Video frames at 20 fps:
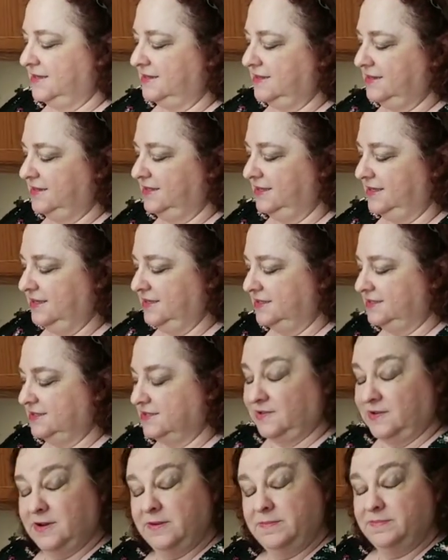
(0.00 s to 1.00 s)
the
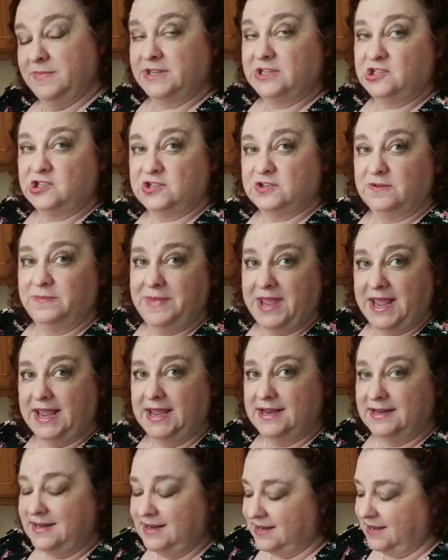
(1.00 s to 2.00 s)
syrup mixture
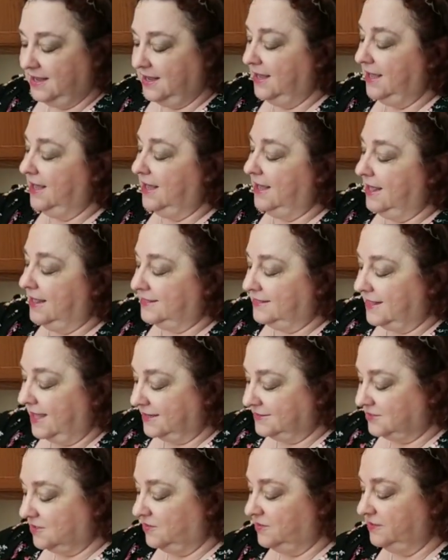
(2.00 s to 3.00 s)
made,
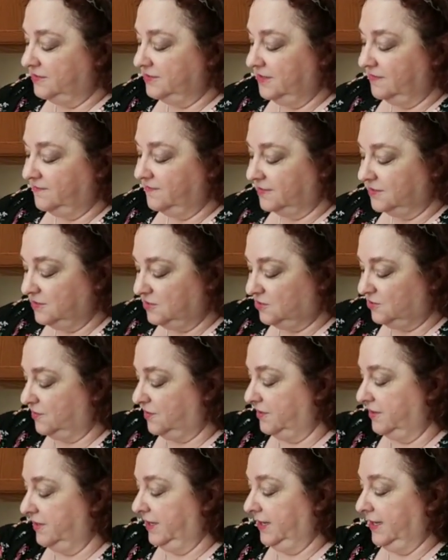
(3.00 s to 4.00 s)
that's a whole different
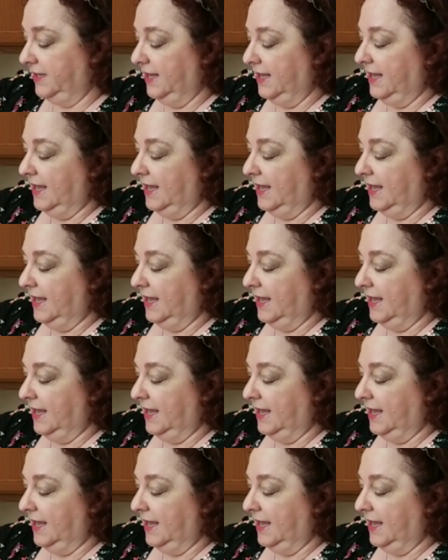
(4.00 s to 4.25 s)
story.